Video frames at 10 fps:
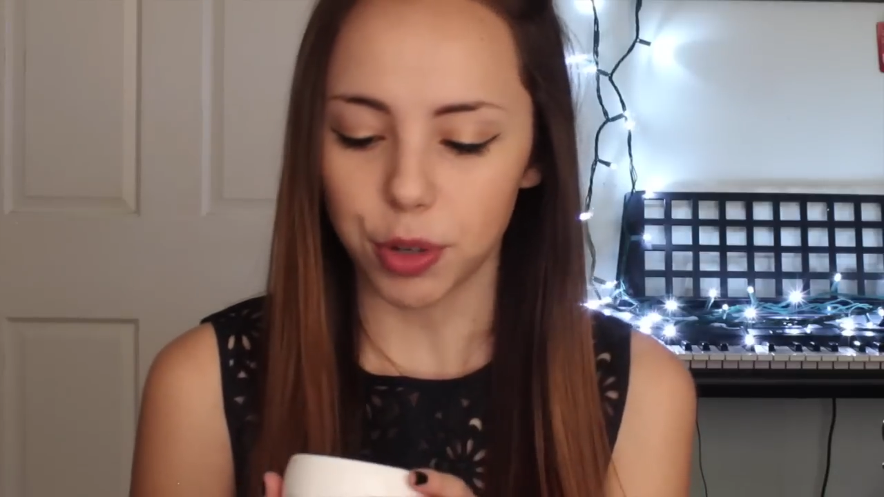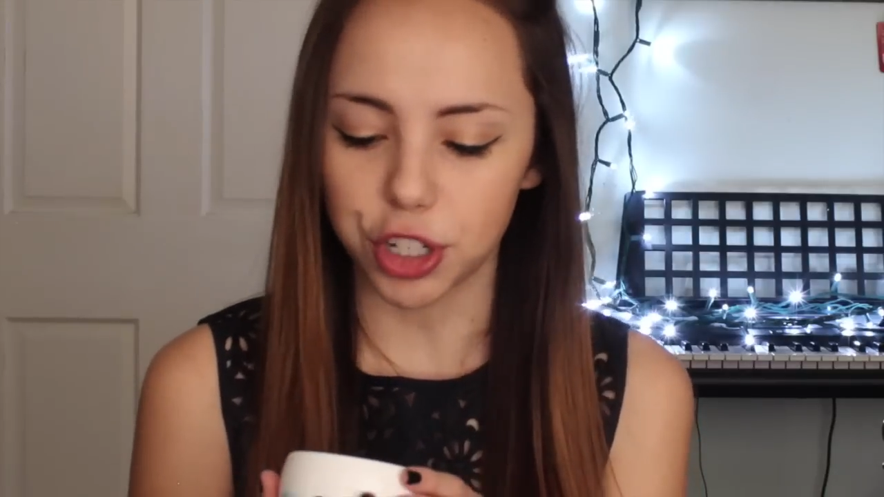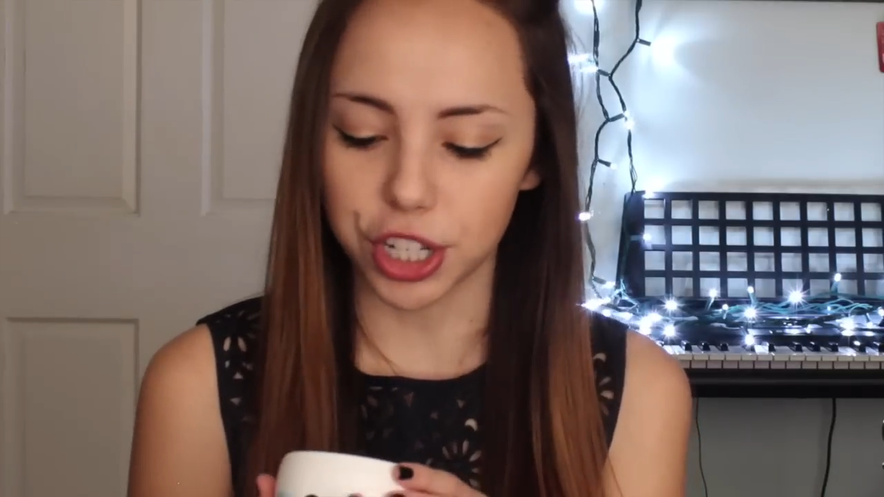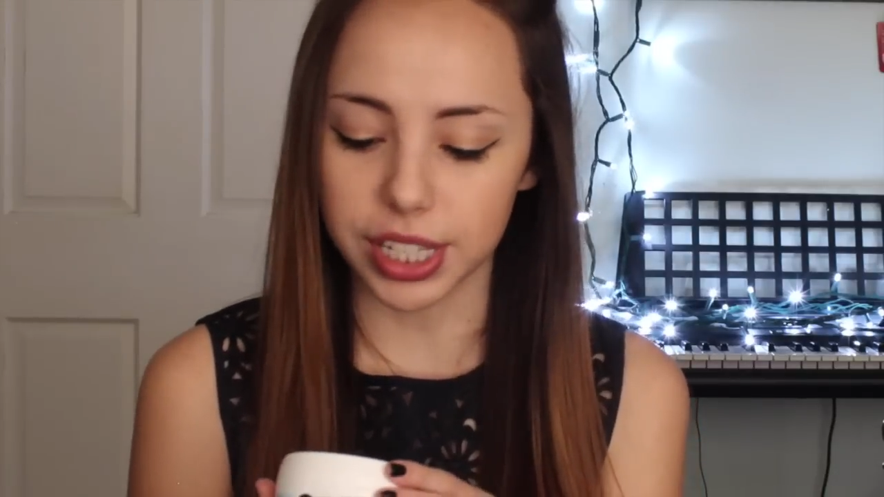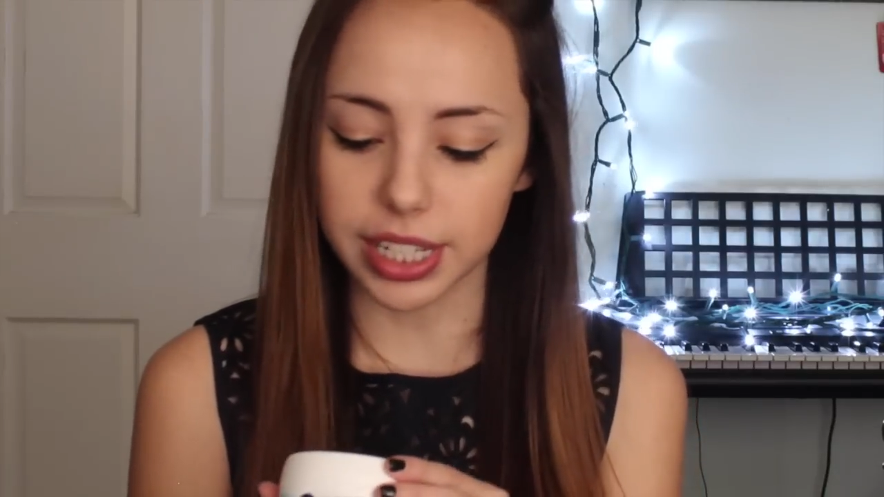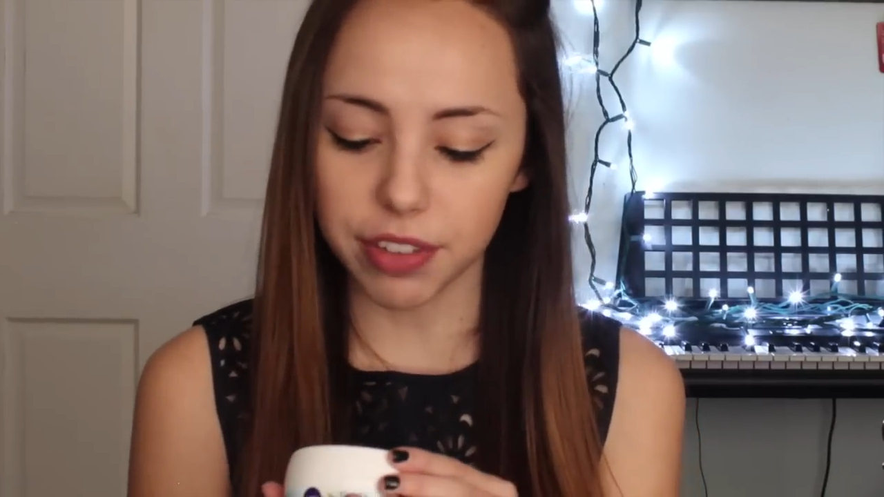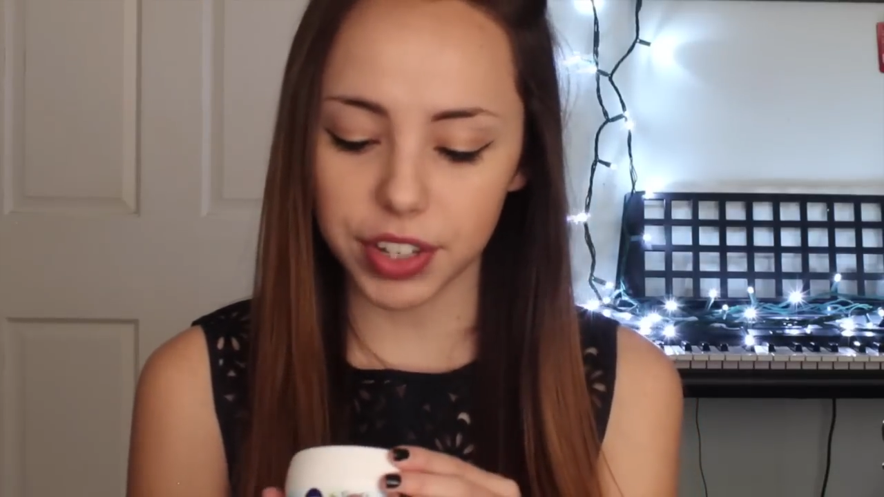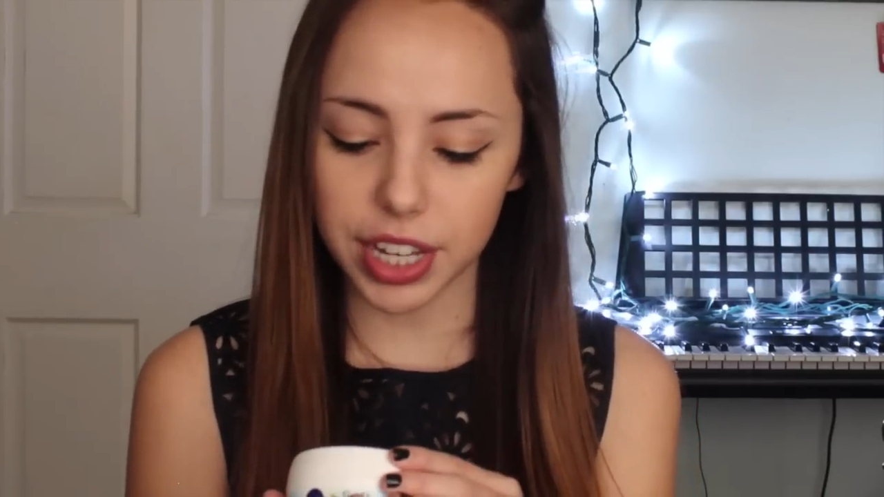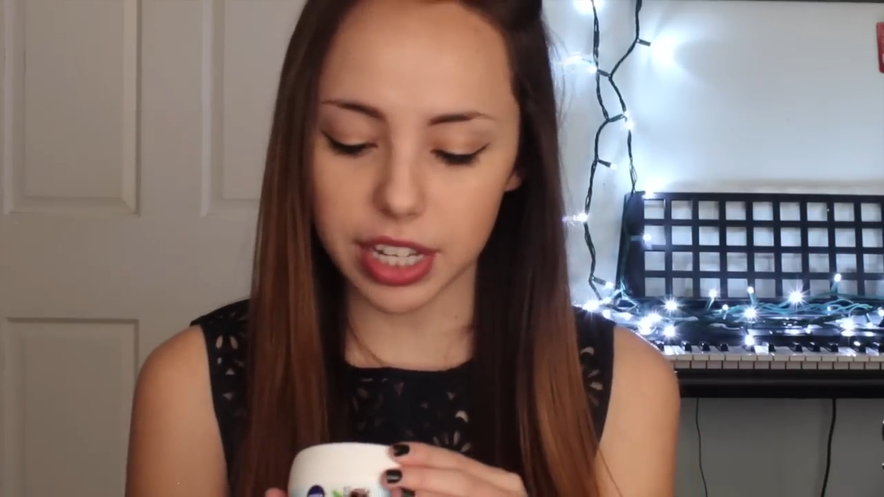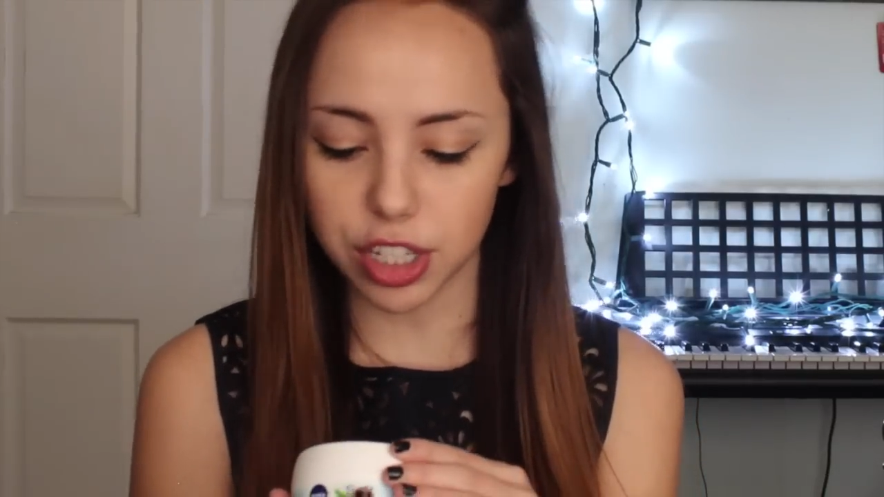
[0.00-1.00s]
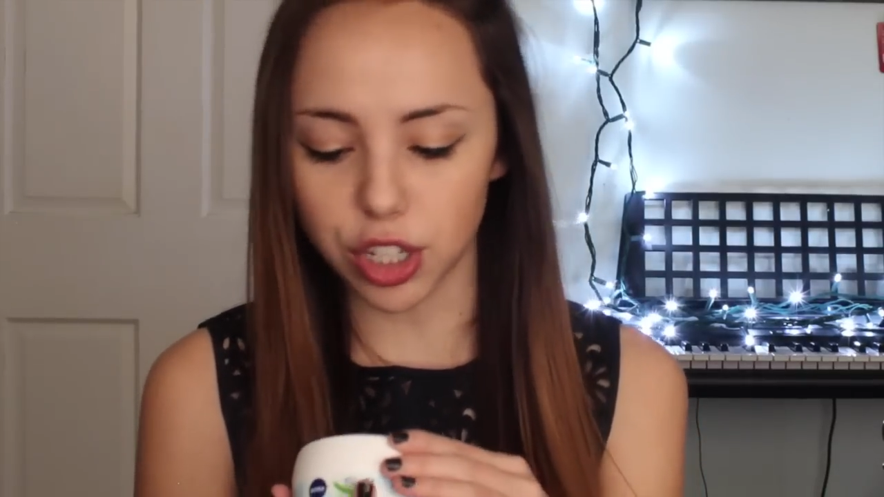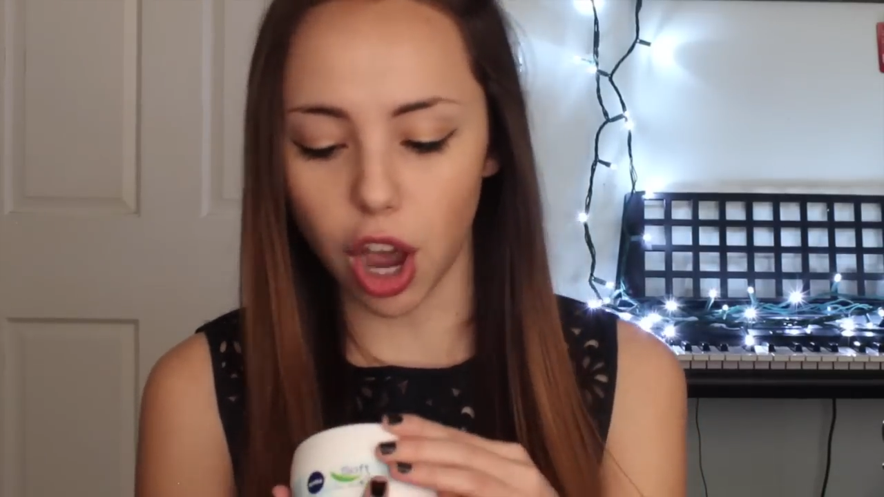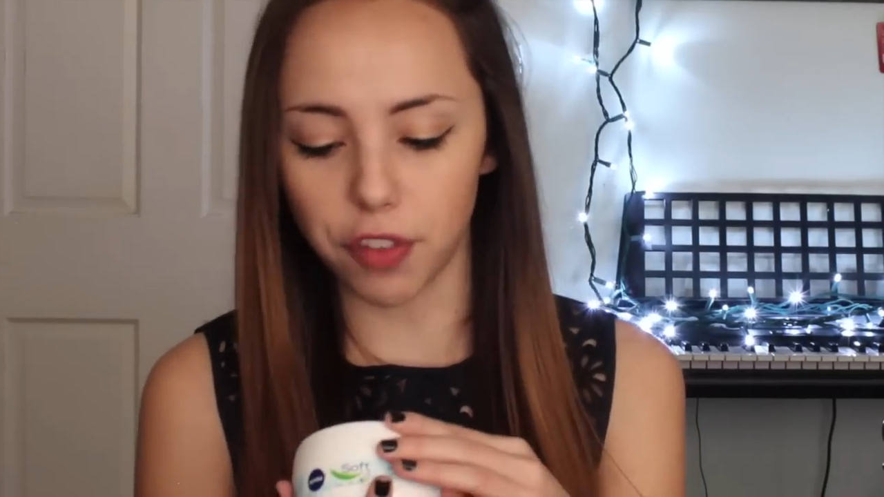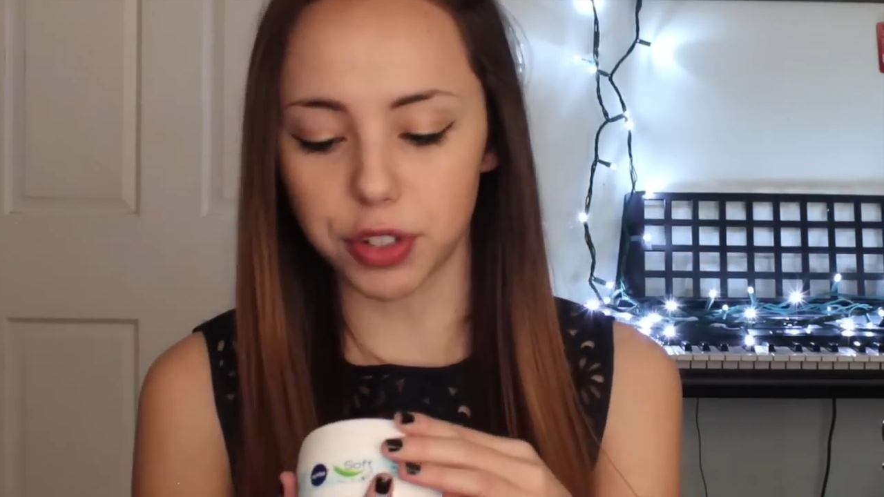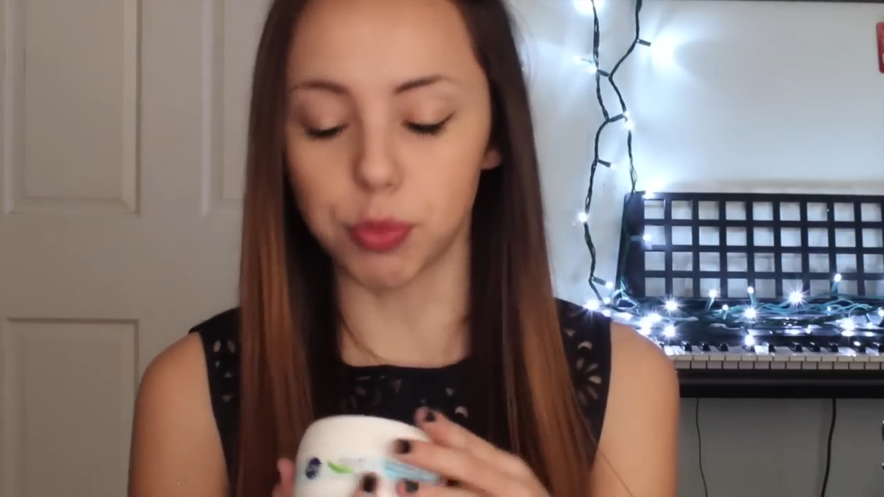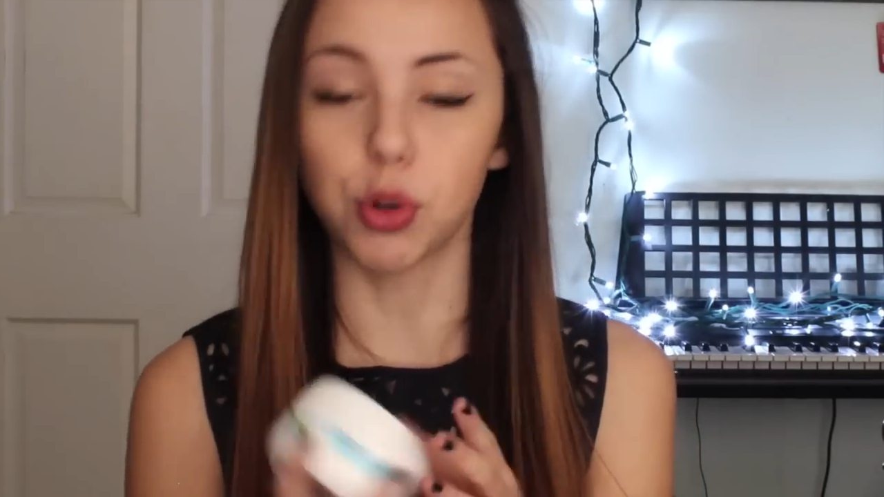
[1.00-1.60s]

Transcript: which is Nivea Soft